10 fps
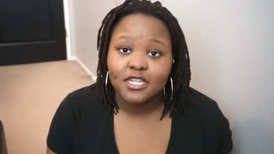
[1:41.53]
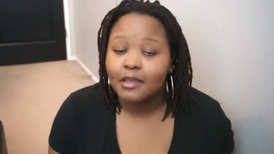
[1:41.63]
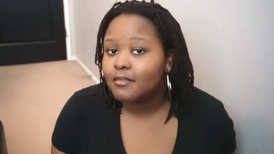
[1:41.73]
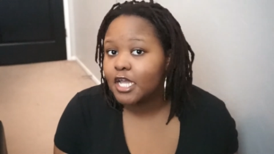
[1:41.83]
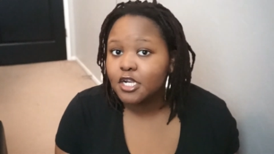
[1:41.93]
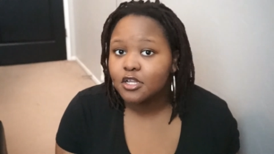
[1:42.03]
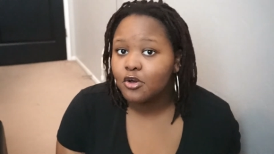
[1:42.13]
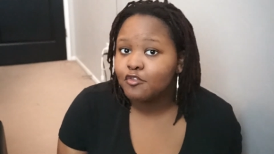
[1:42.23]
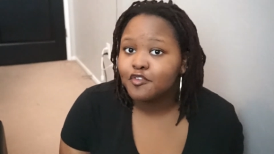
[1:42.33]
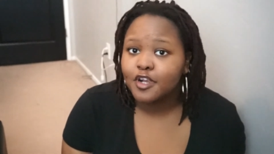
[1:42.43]
I'm not going to go
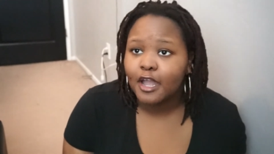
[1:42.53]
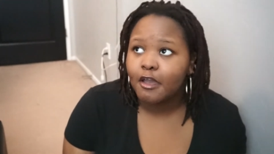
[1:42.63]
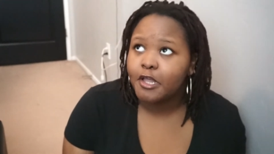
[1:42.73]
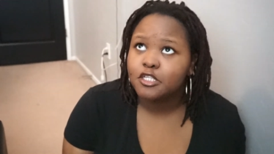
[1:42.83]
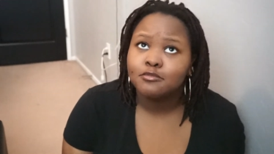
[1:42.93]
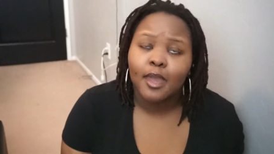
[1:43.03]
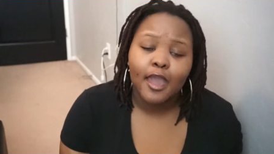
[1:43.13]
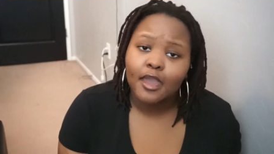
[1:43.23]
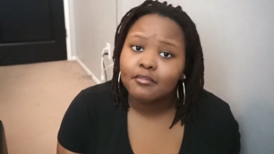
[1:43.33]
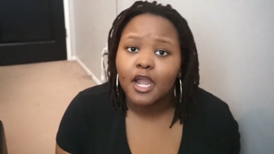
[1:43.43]
over how I do my
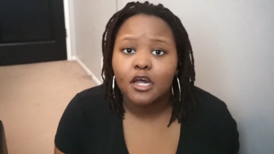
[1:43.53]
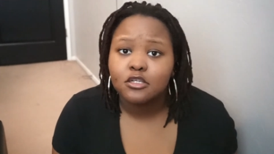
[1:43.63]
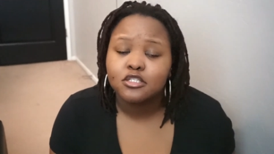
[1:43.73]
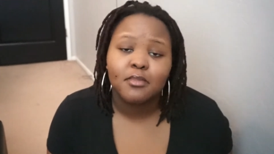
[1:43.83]
eyebrows